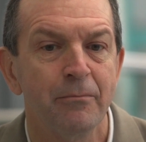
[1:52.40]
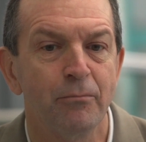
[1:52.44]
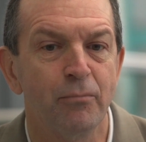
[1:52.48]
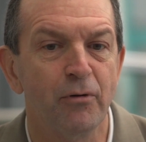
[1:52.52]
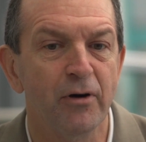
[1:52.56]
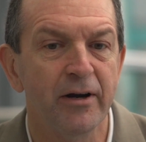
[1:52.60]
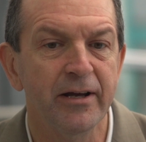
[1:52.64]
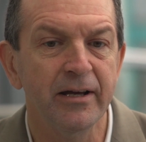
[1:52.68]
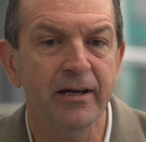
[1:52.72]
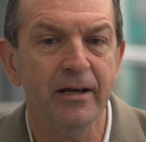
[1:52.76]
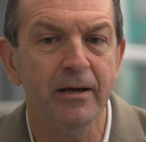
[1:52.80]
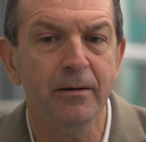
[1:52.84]

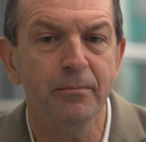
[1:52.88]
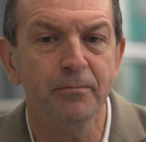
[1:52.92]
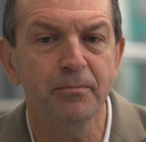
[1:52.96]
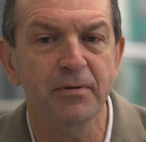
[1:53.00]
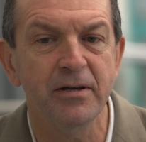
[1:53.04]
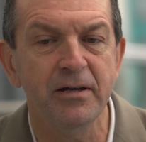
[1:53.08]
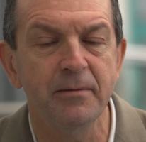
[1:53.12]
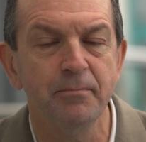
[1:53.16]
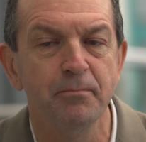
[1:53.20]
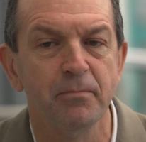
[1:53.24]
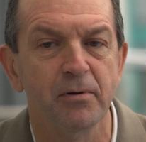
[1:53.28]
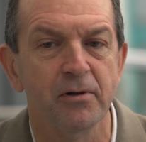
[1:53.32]
bringing
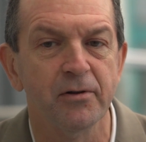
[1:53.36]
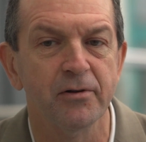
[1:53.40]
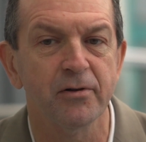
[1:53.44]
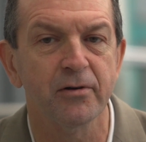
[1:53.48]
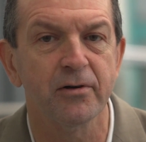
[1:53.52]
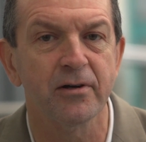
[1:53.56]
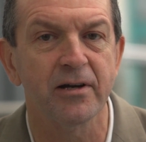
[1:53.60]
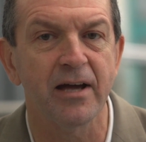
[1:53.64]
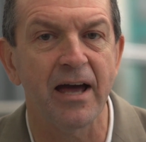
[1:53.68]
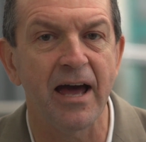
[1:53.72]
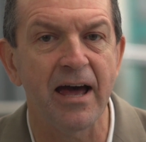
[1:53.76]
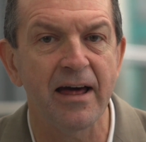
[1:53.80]
people
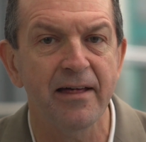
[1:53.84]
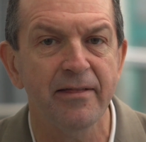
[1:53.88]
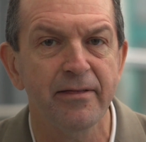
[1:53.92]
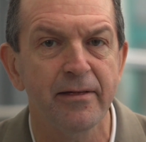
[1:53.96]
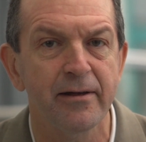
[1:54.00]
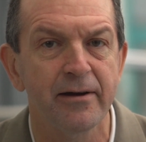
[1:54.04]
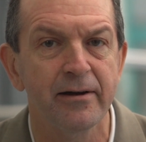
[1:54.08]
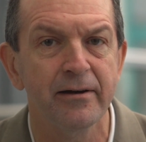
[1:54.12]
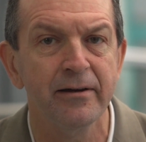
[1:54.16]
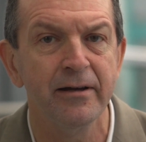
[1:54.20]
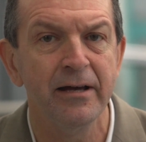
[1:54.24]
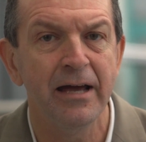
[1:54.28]

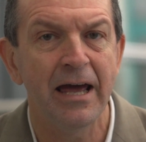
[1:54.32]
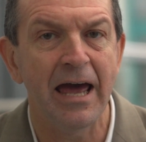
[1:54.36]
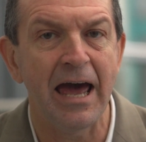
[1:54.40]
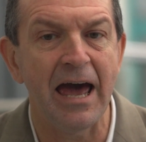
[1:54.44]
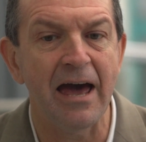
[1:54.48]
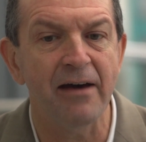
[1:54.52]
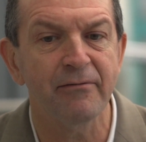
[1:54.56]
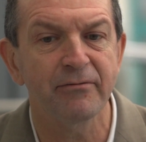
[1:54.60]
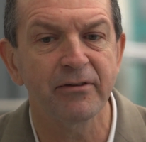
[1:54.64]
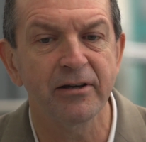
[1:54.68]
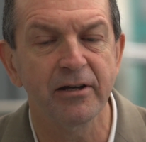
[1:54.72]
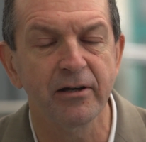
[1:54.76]
together,
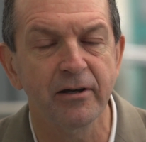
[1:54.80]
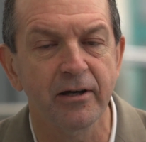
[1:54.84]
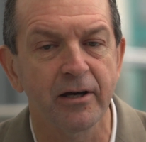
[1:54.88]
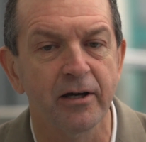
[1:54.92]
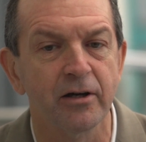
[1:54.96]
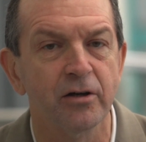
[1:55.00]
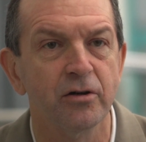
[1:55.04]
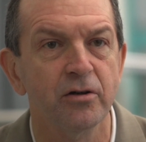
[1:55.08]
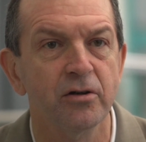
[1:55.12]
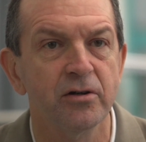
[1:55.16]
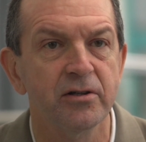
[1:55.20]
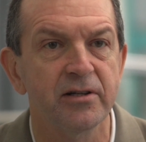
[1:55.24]
having
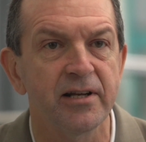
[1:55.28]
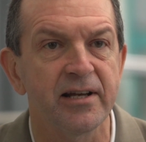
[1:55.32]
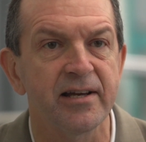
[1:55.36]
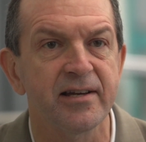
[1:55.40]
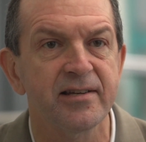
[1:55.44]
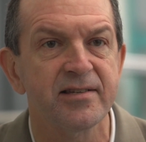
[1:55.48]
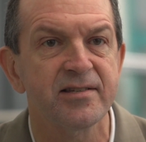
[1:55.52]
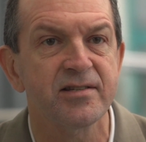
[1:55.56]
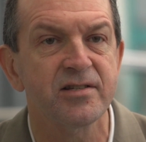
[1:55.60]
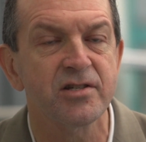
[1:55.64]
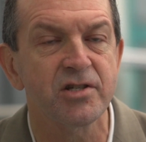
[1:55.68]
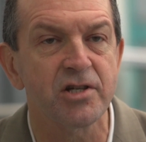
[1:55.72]
a good
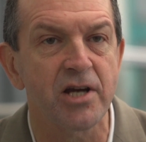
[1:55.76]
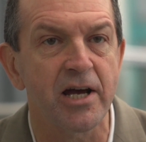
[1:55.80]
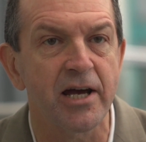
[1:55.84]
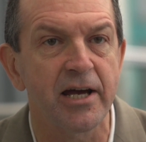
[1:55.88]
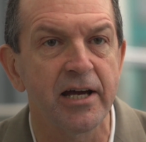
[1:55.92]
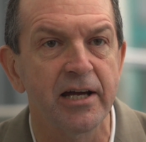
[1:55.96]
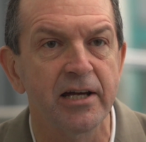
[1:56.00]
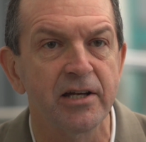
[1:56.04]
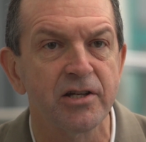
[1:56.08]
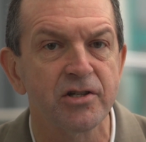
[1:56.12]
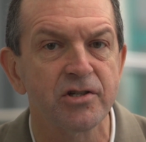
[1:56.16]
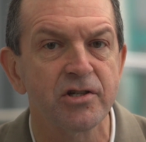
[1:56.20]

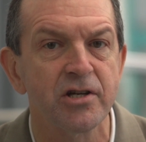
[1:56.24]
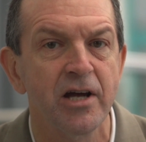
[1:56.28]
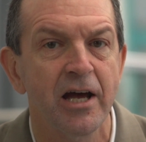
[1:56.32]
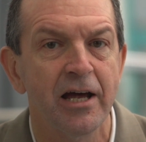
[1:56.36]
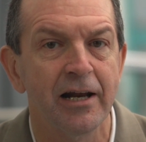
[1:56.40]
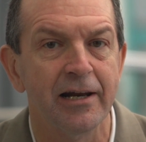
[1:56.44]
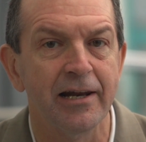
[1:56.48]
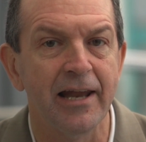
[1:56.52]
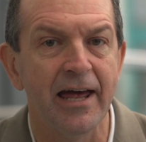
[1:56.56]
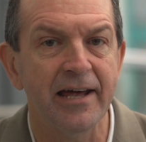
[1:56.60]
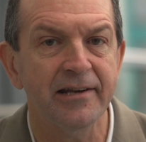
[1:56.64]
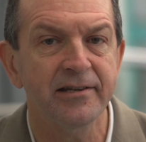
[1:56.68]
exchange,
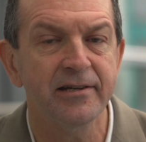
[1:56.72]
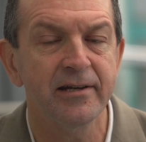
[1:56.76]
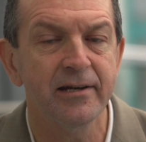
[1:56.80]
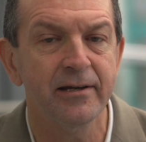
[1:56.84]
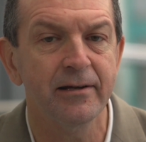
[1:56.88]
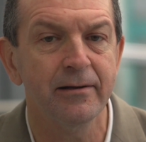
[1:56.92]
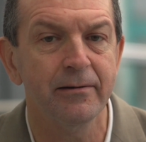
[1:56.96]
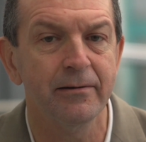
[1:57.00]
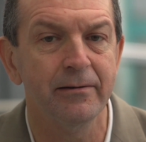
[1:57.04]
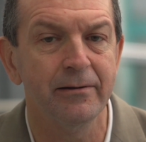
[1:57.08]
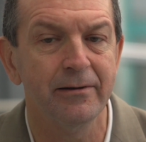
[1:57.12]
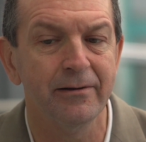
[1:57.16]

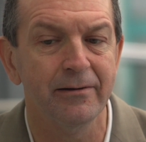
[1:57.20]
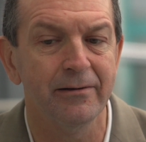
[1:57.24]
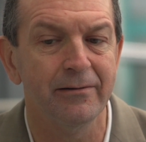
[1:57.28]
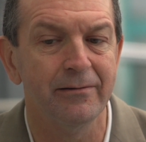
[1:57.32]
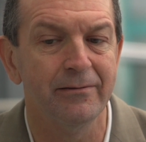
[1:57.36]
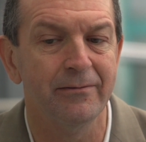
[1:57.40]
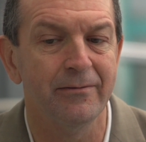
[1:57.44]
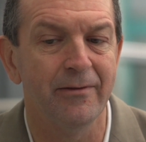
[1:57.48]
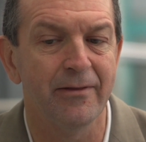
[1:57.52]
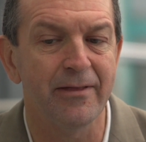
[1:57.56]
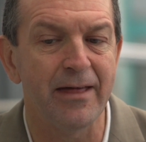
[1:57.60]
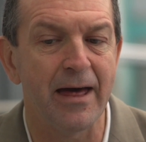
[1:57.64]
letting
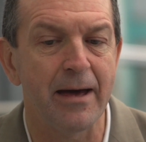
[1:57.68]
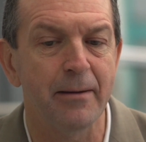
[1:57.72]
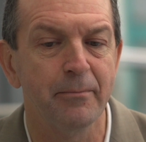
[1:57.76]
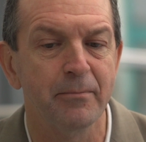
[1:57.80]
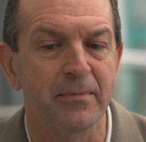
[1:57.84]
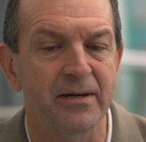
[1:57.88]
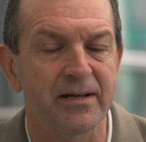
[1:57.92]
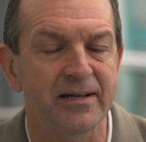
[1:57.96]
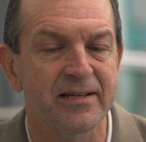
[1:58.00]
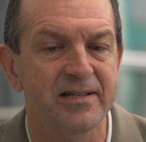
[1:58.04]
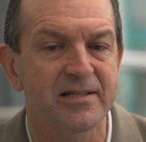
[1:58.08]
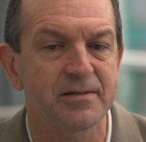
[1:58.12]

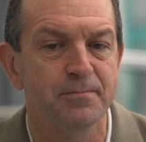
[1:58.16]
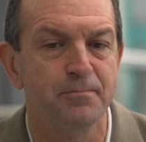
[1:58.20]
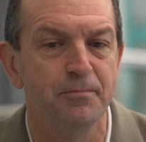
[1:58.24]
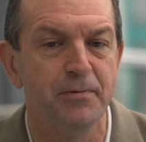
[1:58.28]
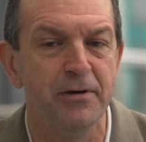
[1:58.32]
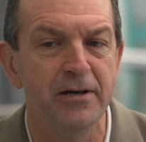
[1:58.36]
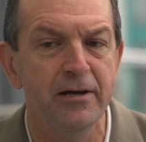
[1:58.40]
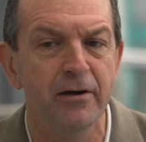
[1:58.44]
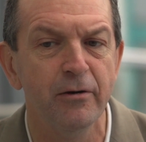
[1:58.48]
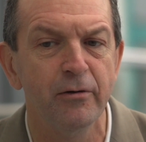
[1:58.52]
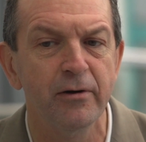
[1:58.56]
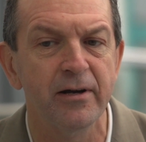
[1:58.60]
them
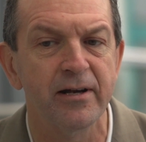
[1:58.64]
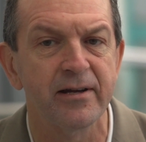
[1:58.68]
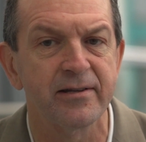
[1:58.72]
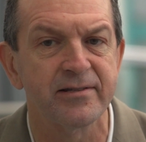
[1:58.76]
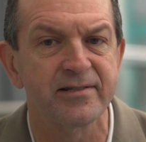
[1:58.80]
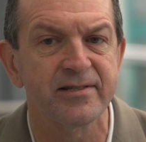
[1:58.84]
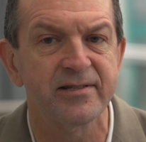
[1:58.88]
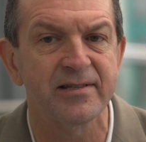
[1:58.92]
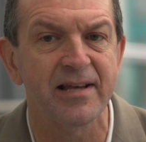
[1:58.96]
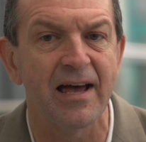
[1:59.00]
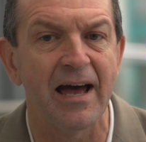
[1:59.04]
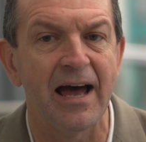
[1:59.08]

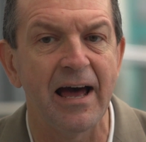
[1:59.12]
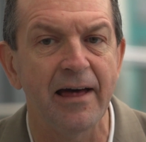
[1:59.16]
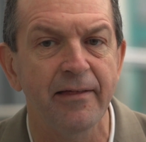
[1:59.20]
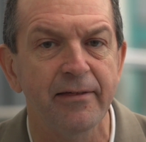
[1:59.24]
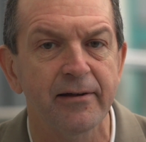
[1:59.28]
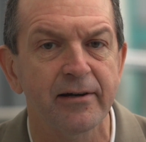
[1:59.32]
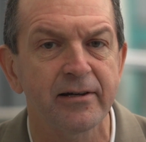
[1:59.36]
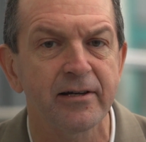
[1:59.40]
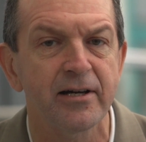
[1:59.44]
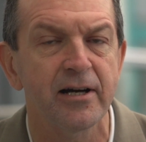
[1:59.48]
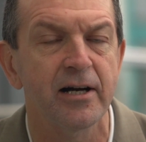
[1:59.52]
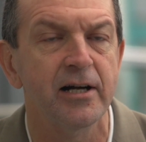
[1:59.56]
experience
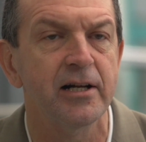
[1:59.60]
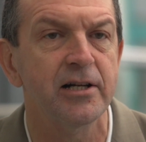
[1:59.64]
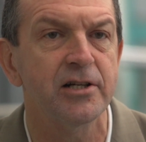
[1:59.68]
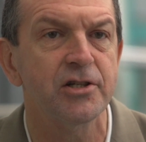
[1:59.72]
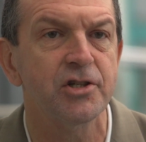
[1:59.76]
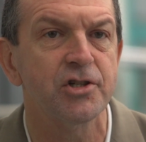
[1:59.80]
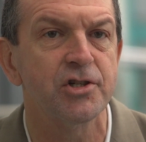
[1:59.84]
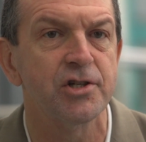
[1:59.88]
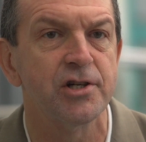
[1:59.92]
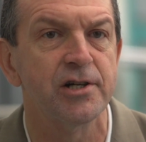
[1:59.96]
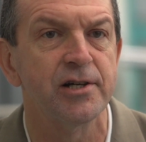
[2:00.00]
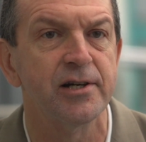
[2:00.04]
other
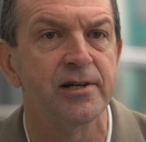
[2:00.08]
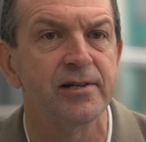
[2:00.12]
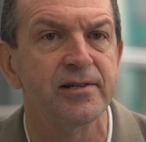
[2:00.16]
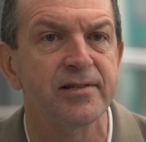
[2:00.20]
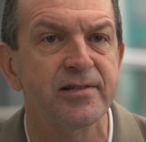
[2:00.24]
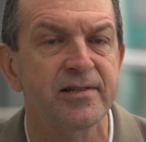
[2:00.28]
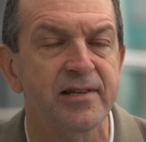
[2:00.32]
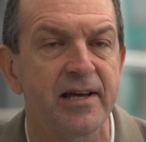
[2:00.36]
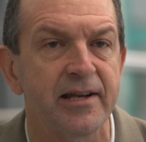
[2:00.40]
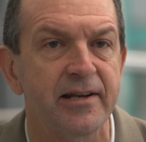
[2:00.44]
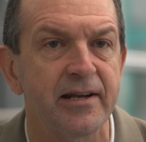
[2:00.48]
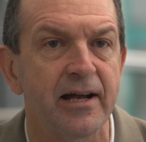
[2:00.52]

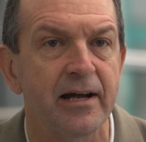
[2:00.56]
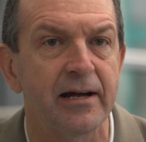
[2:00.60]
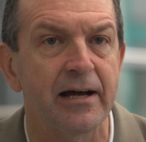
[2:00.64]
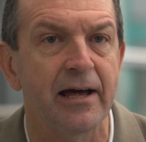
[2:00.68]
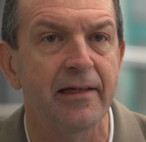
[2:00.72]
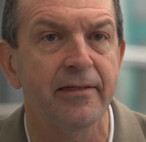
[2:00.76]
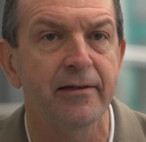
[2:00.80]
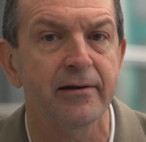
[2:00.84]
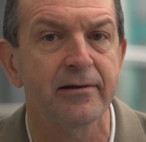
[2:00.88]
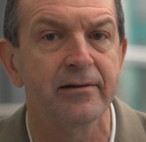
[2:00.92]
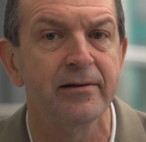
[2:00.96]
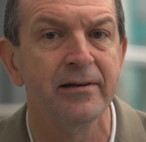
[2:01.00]
cultures and
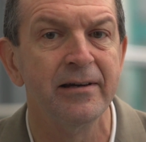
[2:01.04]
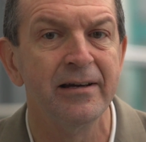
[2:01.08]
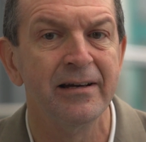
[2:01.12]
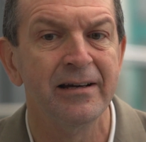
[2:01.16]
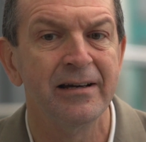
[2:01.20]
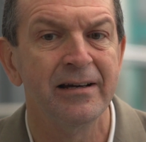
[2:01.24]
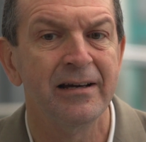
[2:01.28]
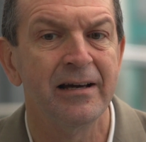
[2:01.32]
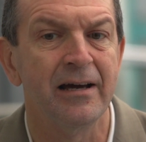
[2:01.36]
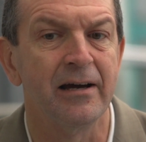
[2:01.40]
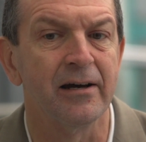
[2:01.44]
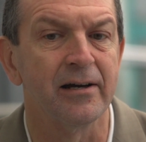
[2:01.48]
other
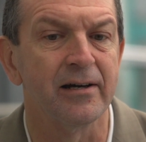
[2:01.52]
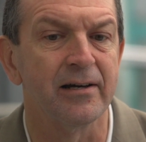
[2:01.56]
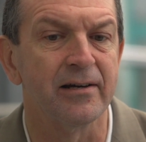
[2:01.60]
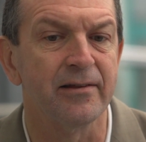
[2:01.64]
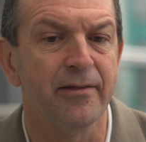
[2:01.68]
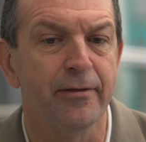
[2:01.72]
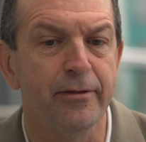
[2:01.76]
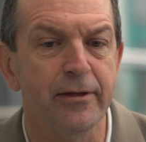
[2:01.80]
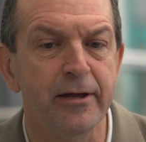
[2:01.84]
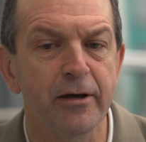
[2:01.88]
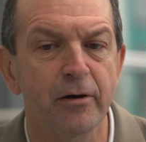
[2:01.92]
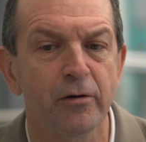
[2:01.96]
uh,
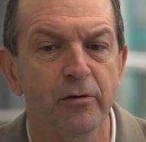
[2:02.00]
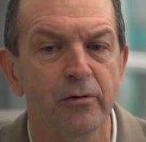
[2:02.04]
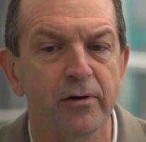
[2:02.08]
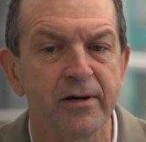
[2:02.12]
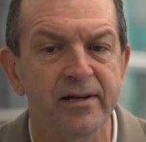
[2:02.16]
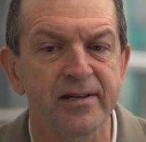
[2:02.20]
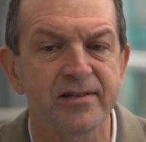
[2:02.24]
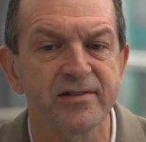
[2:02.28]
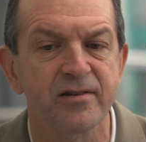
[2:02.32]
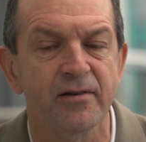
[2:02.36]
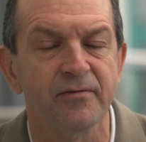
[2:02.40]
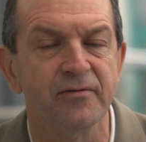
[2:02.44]

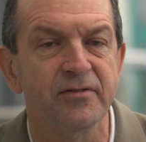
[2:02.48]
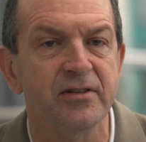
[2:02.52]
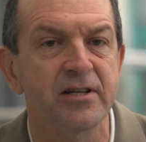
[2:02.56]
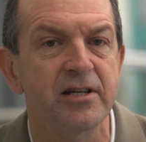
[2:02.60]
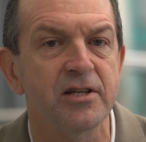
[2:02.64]
theories of